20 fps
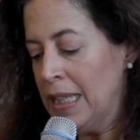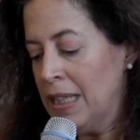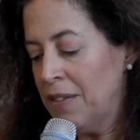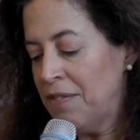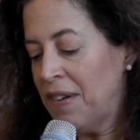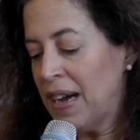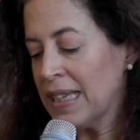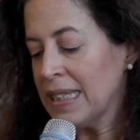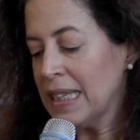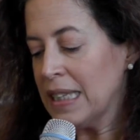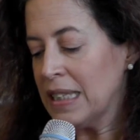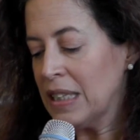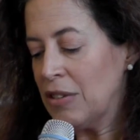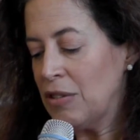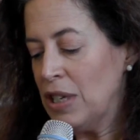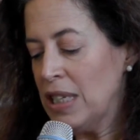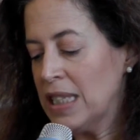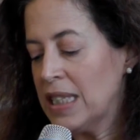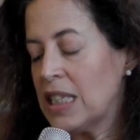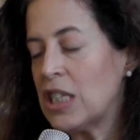The fact that
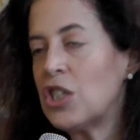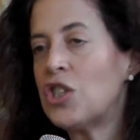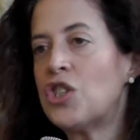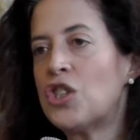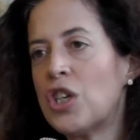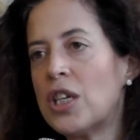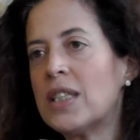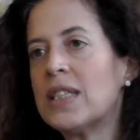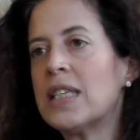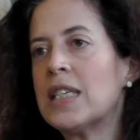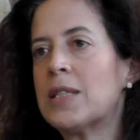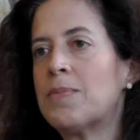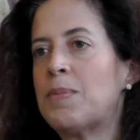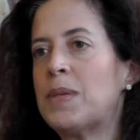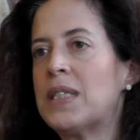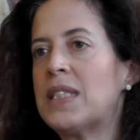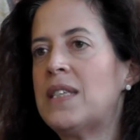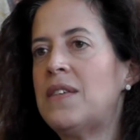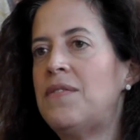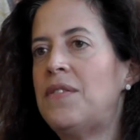there is a
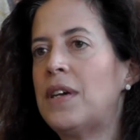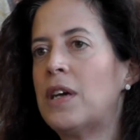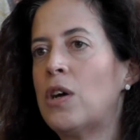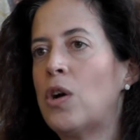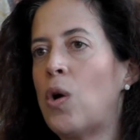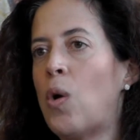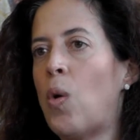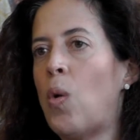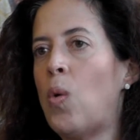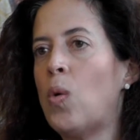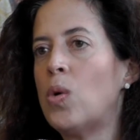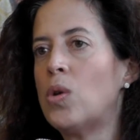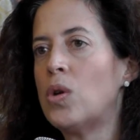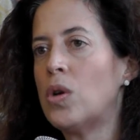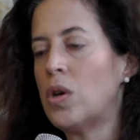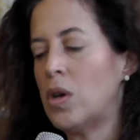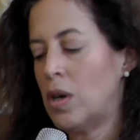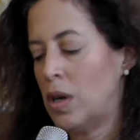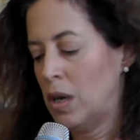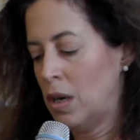gender-specific
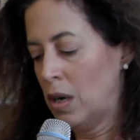goal